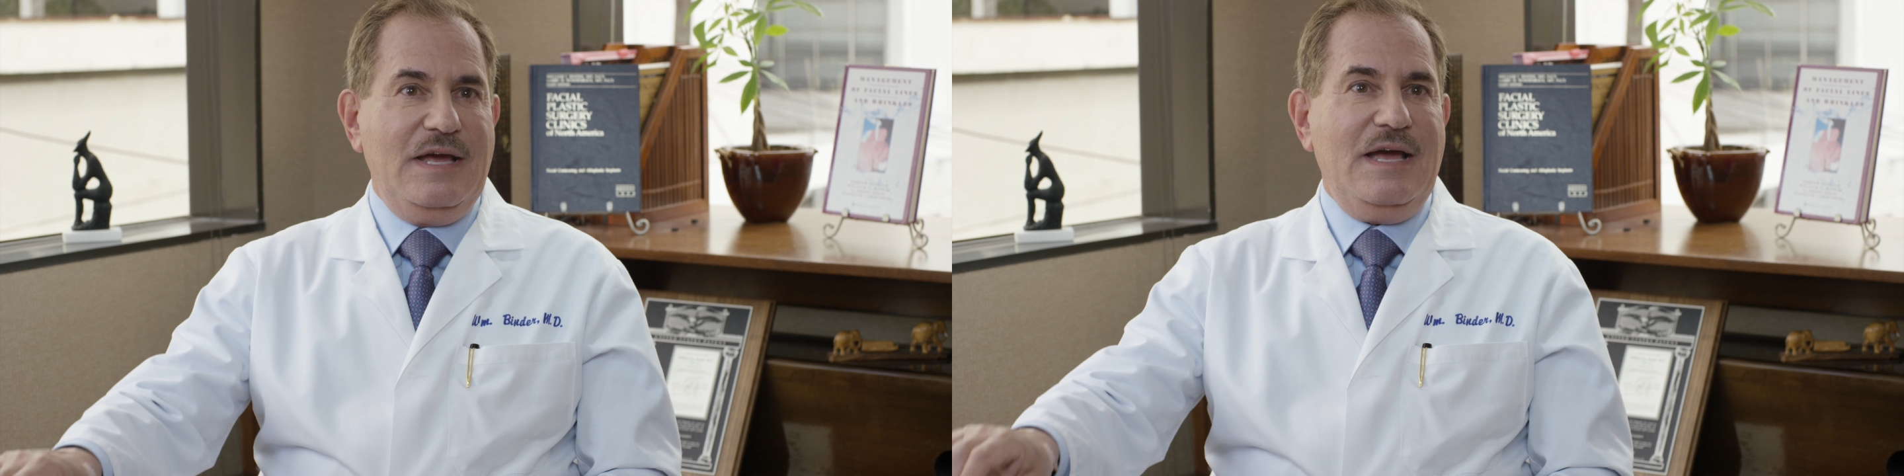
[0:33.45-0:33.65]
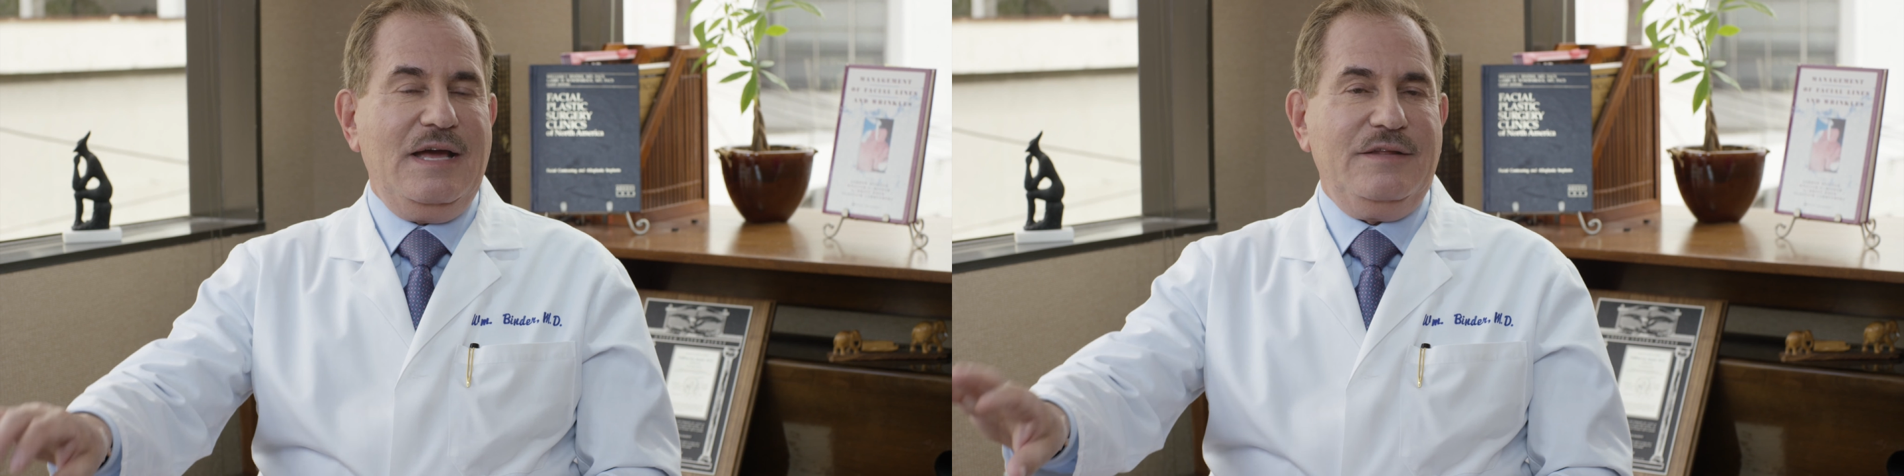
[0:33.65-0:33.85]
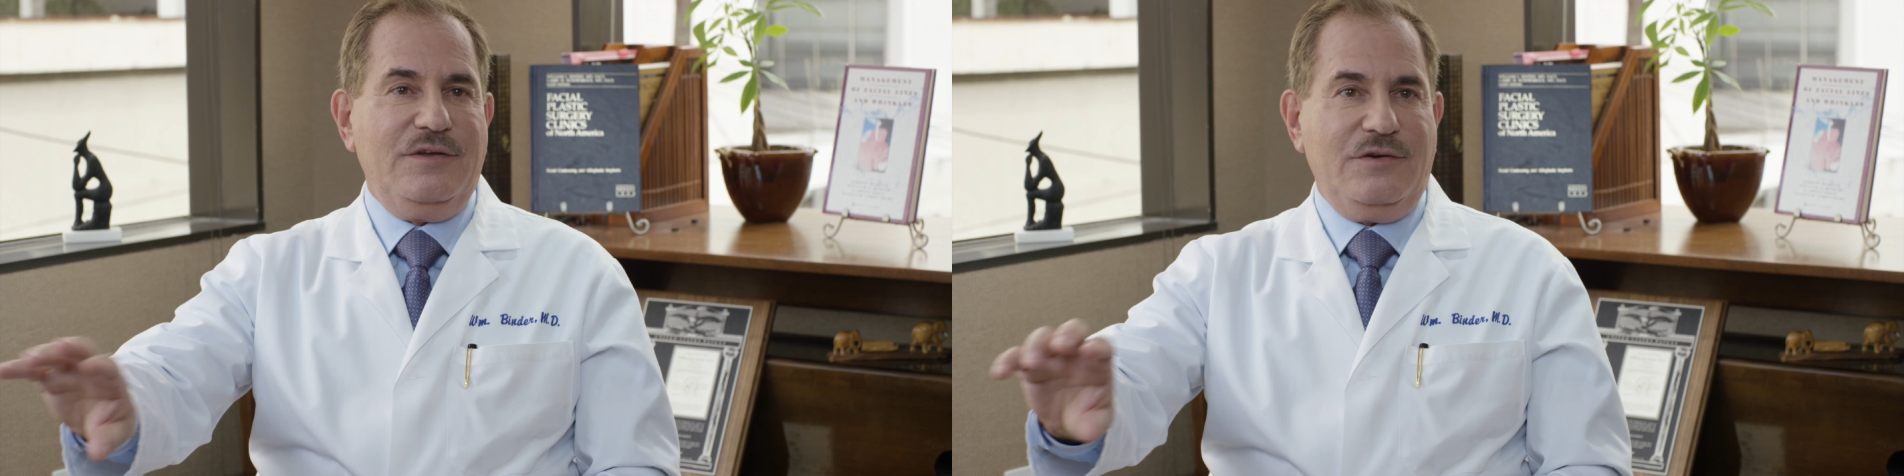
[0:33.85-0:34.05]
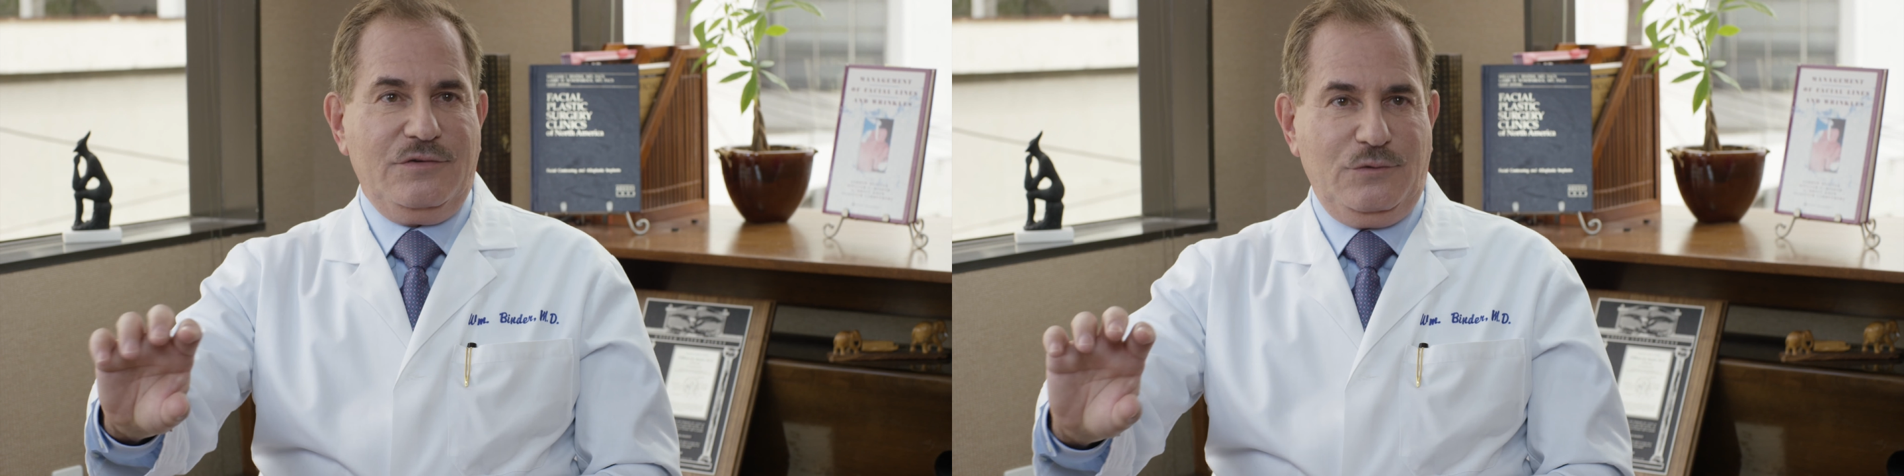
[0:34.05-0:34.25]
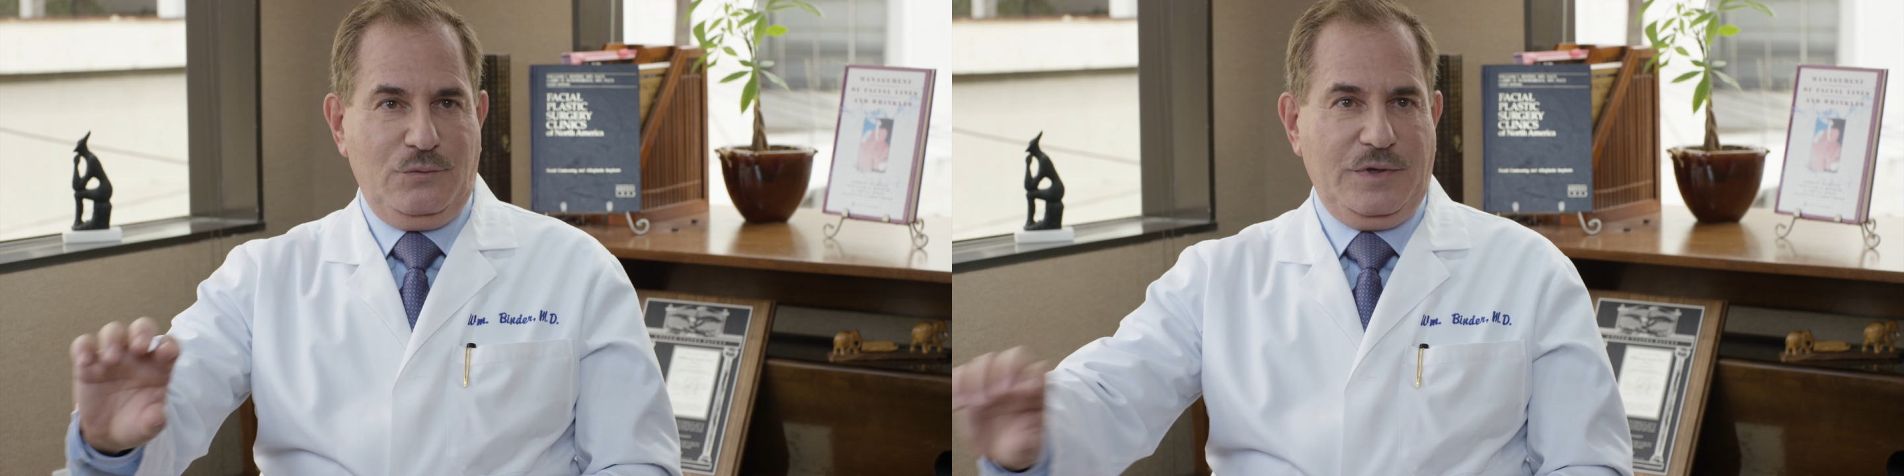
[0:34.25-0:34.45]
and
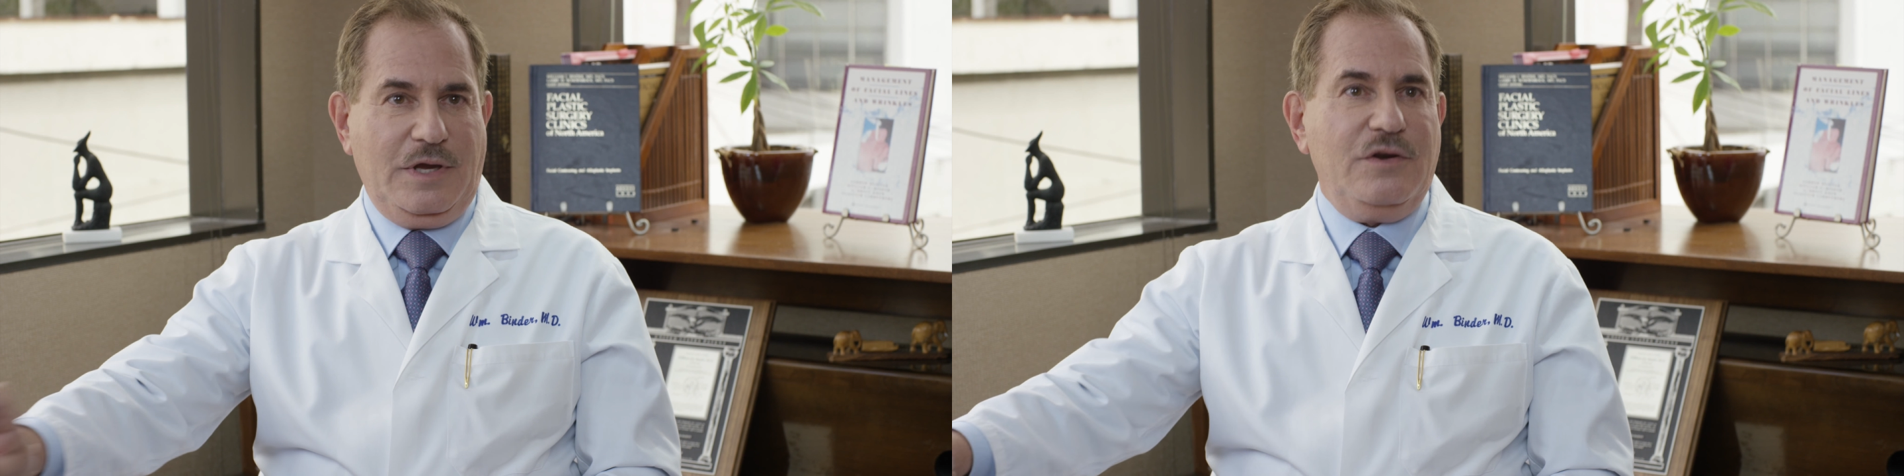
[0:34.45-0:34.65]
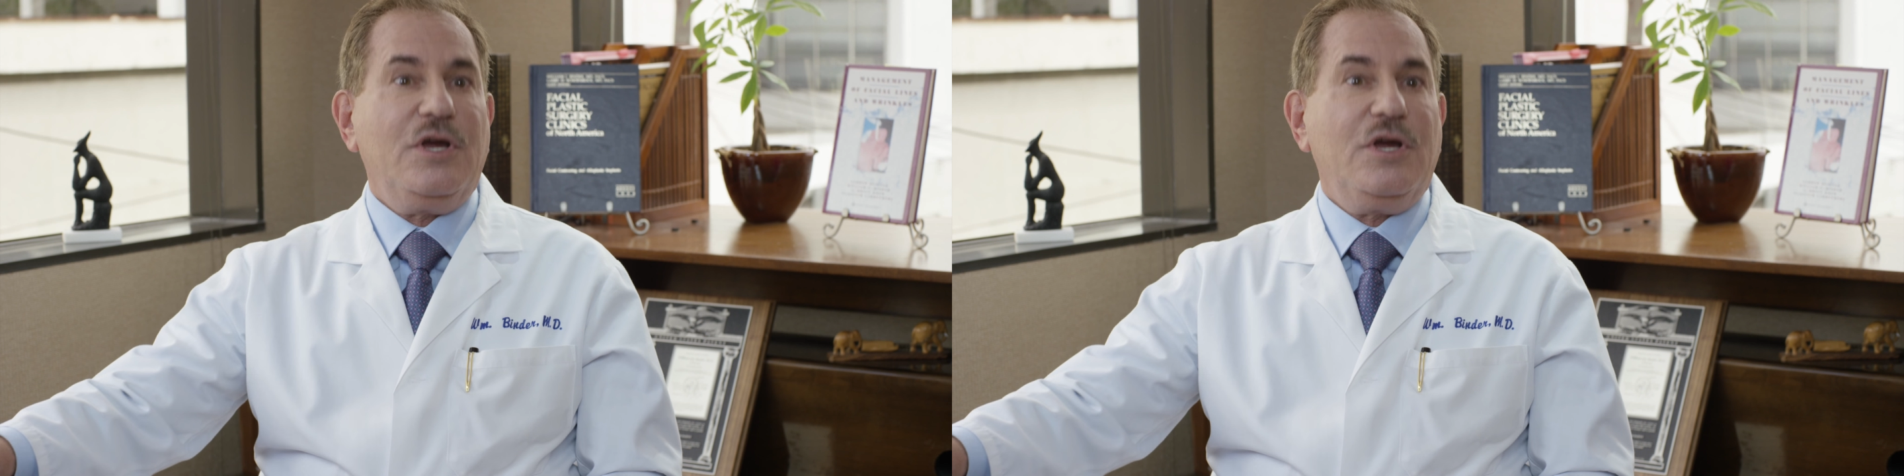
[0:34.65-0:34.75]
we go to